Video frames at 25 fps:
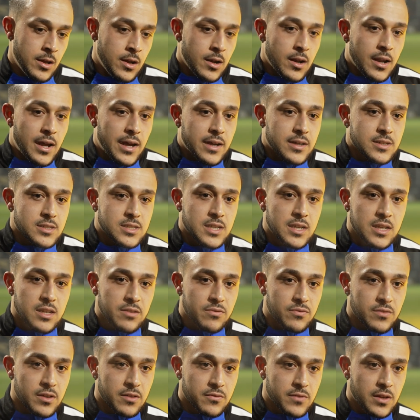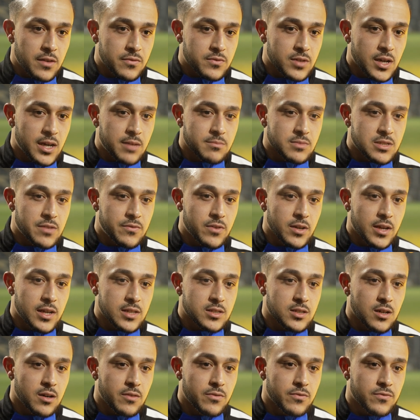like I said, if times ever get
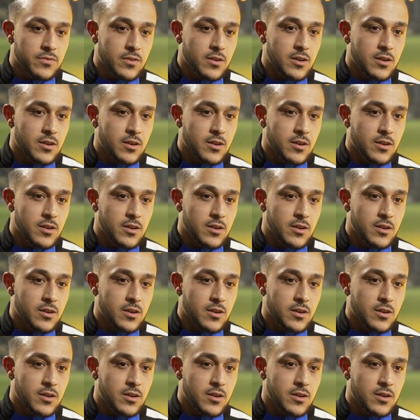tough,